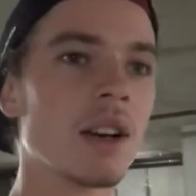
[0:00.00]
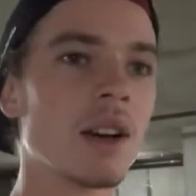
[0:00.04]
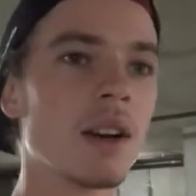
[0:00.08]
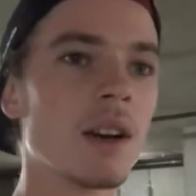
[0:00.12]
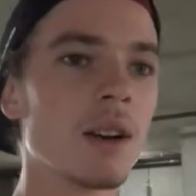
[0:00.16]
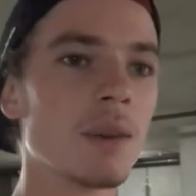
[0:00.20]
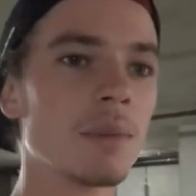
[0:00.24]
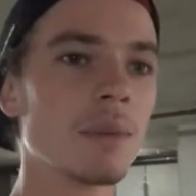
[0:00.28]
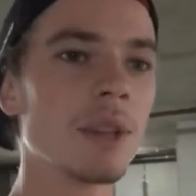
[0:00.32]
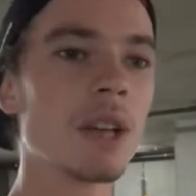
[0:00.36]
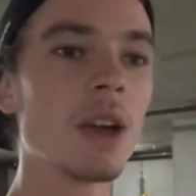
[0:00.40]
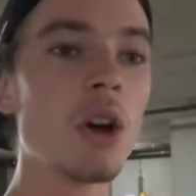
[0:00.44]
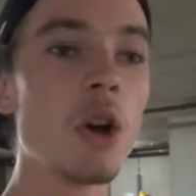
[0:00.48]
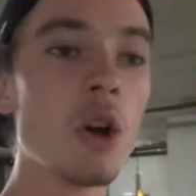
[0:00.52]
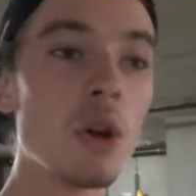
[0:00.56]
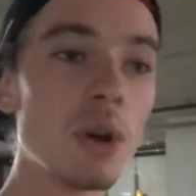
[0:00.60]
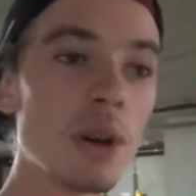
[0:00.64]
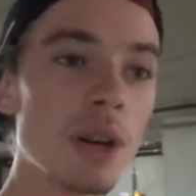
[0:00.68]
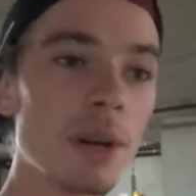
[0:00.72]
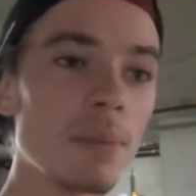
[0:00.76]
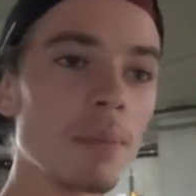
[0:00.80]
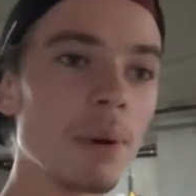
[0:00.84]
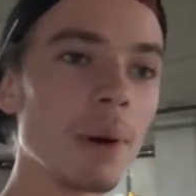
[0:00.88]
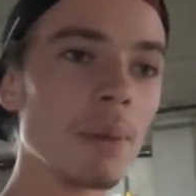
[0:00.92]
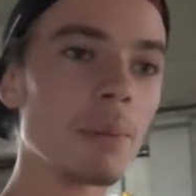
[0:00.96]
Um, the
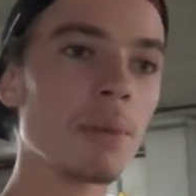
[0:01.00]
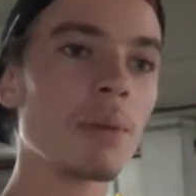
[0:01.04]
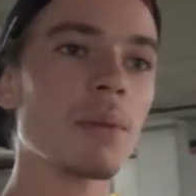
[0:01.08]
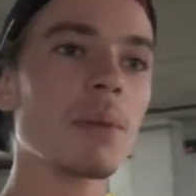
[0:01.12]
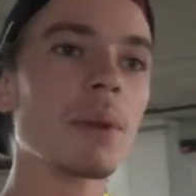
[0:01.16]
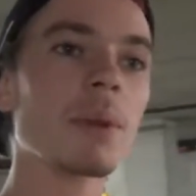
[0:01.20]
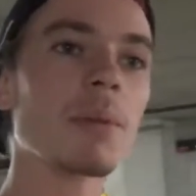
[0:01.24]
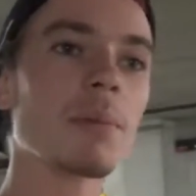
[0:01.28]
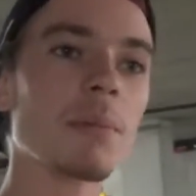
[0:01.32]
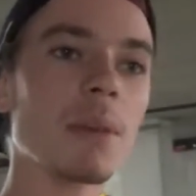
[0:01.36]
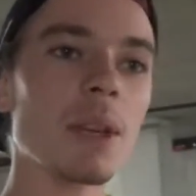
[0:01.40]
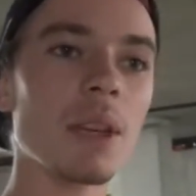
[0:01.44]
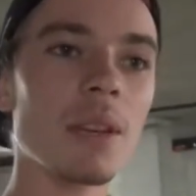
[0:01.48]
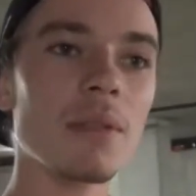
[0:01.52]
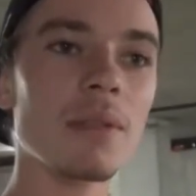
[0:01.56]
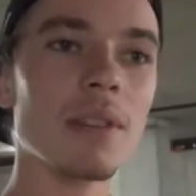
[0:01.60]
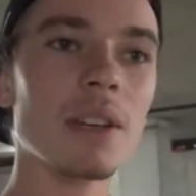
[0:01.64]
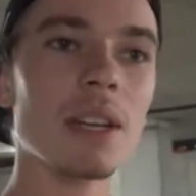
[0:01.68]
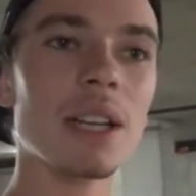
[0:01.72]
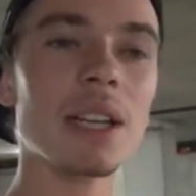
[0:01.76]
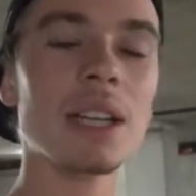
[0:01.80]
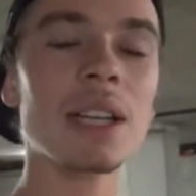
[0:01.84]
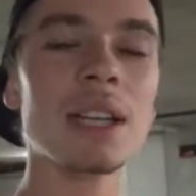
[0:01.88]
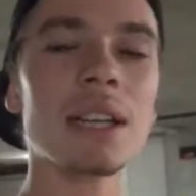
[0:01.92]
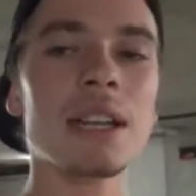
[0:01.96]
only problem with me
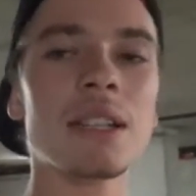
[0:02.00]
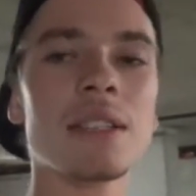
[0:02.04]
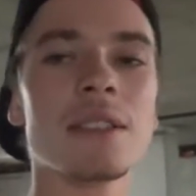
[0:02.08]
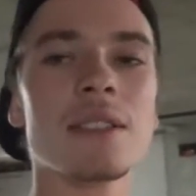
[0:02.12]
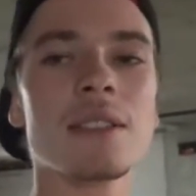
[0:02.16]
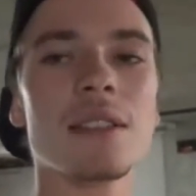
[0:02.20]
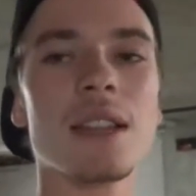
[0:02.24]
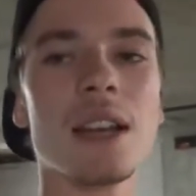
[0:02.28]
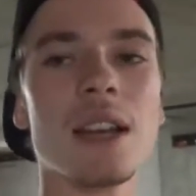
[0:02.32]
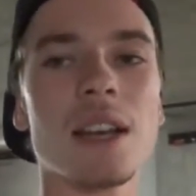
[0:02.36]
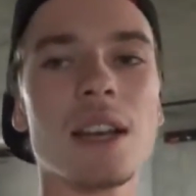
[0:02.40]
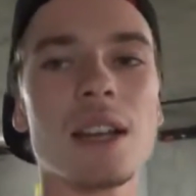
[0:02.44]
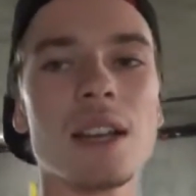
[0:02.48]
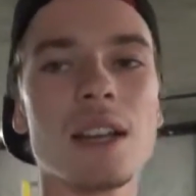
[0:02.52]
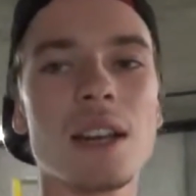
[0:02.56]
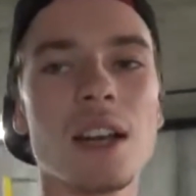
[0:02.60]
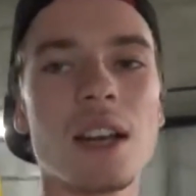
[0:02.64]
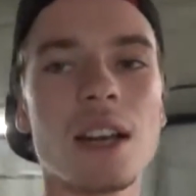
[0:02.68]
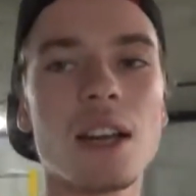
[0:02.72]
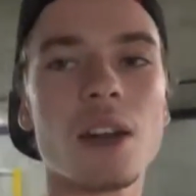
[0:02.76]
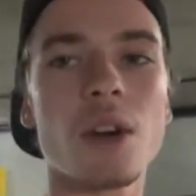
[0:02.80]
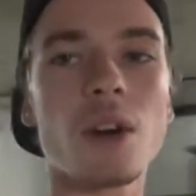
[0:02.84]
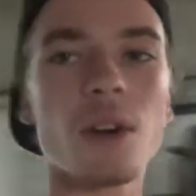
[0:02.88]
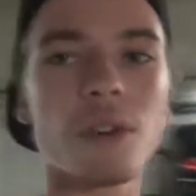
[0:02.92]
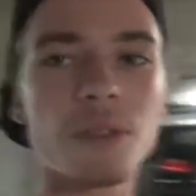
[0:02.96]
really is that
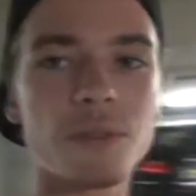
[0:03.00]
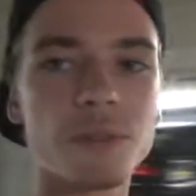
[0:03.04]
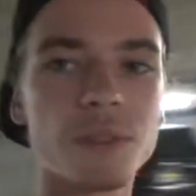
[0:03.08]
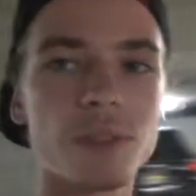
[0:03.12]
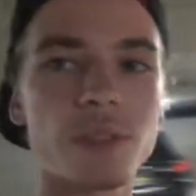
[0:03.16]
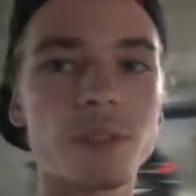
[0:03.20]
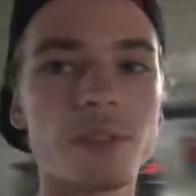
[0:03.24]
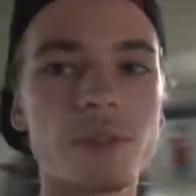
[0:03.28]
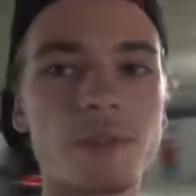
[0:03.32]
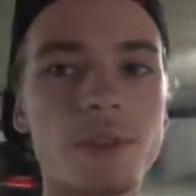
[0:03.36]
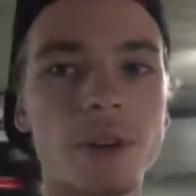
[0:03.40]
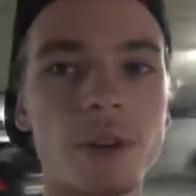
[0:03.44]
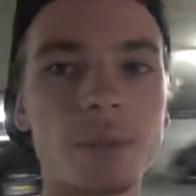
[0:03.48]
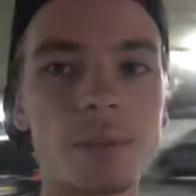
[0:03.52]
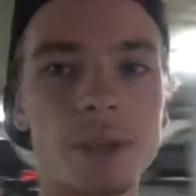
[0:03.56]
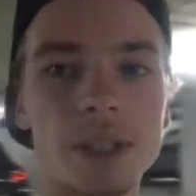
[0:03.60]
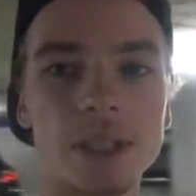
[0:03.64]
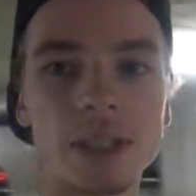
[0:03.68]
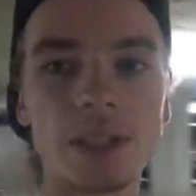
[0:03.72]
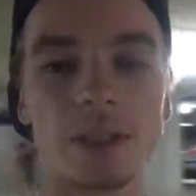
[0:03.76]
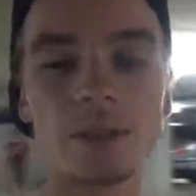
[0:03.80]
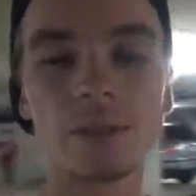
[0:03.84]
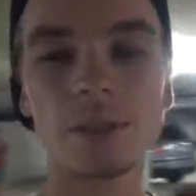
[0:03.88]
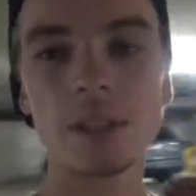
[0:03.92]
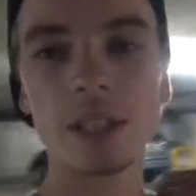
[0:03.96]
I often find
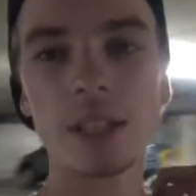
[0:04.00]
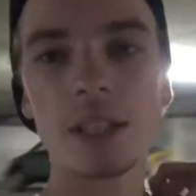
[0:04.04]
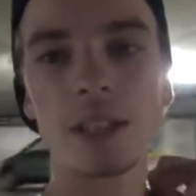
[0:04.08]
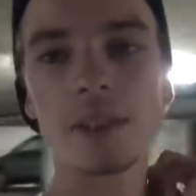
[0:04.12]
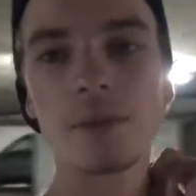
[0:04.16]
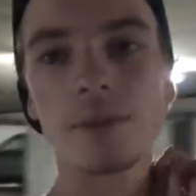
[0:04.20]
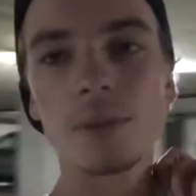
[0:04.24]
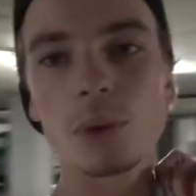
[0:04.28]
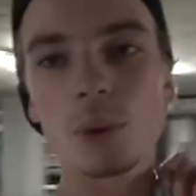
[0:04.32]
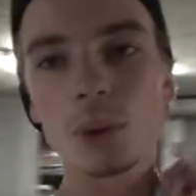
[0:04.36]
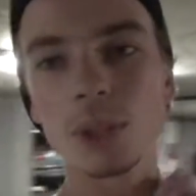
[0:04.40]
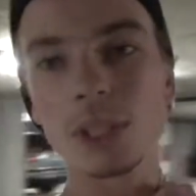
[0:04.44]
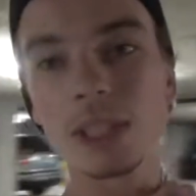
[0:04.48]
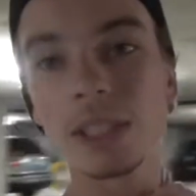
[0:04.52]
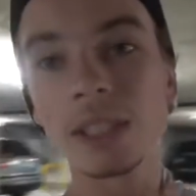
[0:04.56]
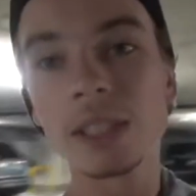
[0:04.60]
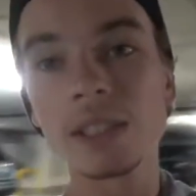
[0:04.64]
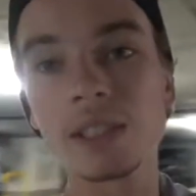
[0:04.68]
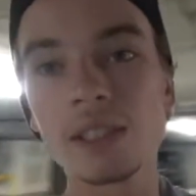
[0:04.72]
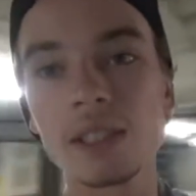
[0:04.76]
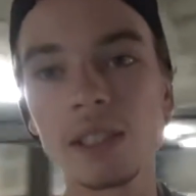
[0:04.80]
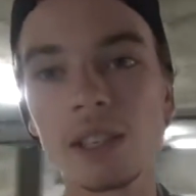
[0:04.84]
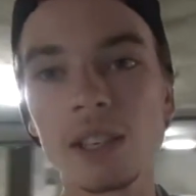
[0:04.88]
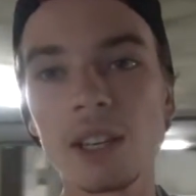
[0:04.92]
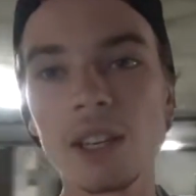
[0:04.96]
myself needing four
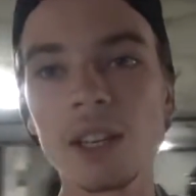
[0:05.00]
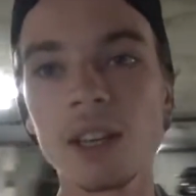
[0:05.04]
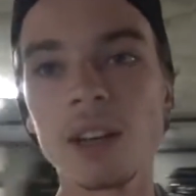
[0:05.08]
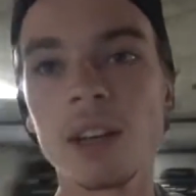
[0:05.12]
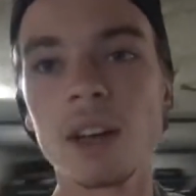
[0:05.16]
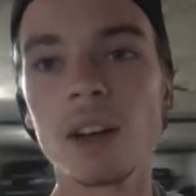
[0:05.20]
seats